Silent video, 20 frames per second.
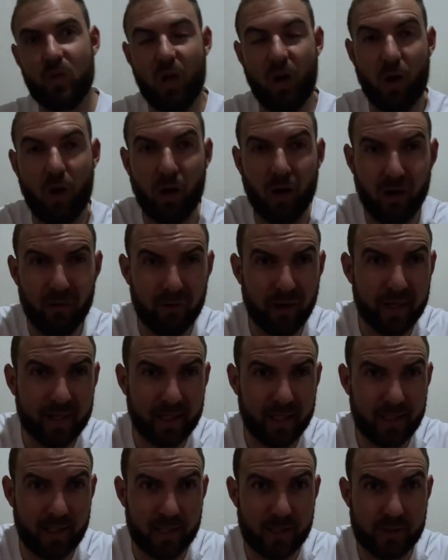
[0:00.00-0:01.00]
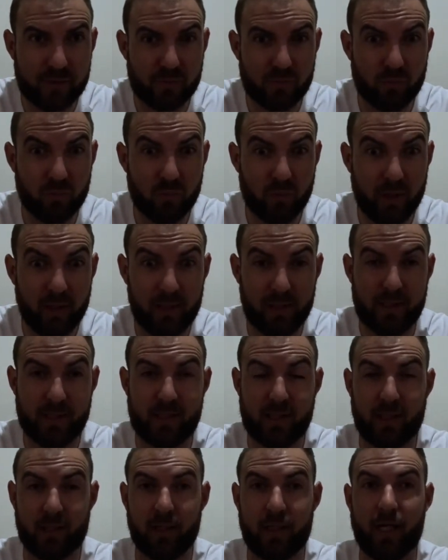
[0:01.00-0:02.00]
I reckon it's
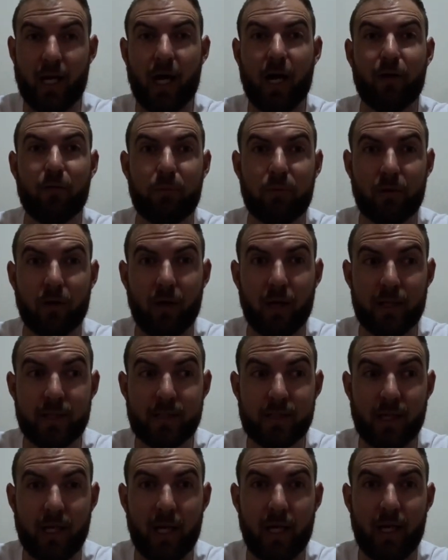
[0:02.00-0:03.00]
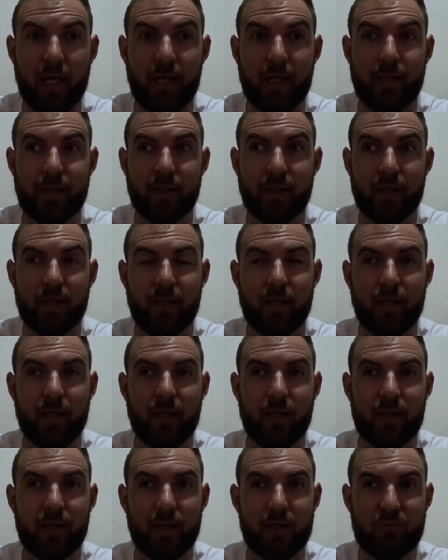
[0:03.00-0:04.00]
realistically half price, and
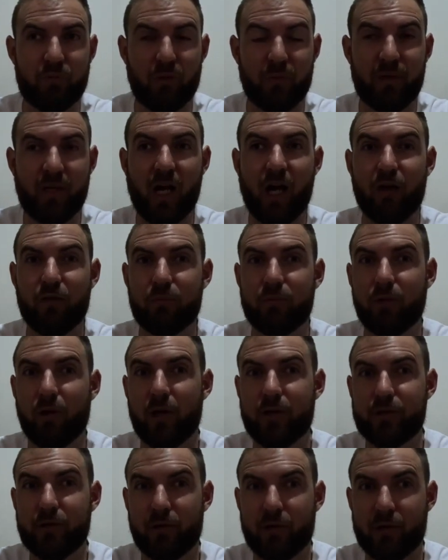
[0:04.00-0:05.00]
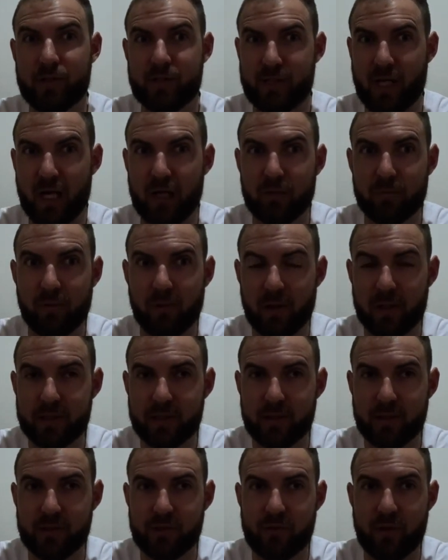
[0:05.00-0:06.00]
that's probably half price on a sale price
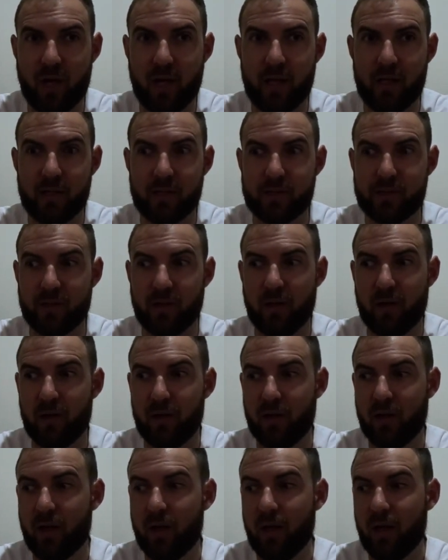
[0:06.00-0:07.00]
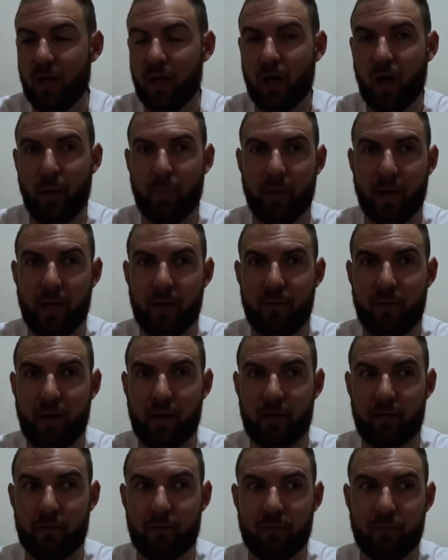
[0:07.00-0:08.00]
in Australia. So I paid
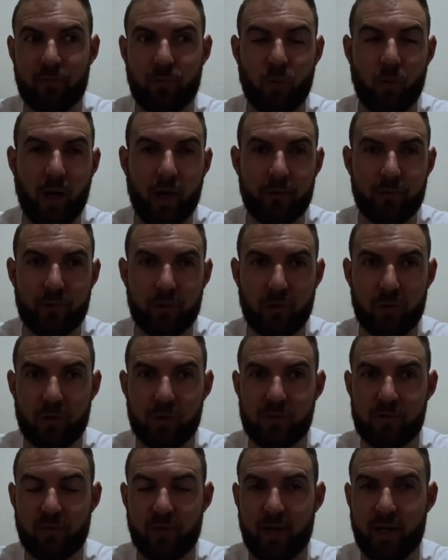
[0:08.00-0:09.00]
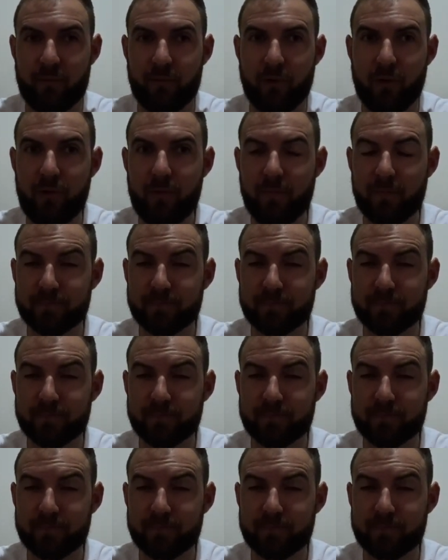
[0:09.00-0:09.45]
around $400 for that rod.